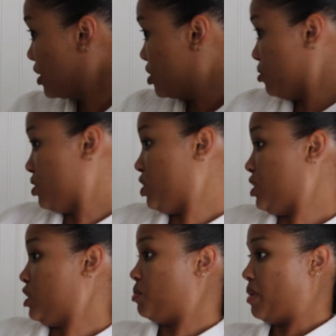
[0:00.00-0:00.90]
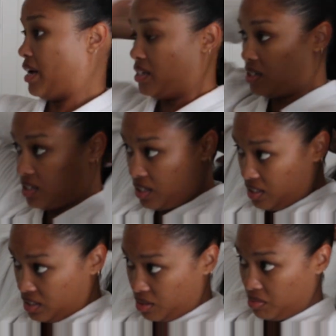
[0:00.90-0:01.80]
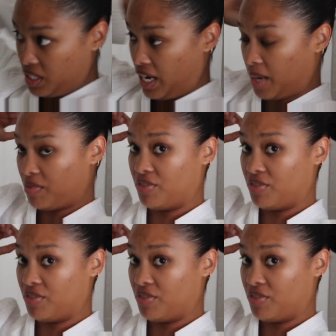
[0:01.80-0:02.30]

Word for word: I do is just spend some time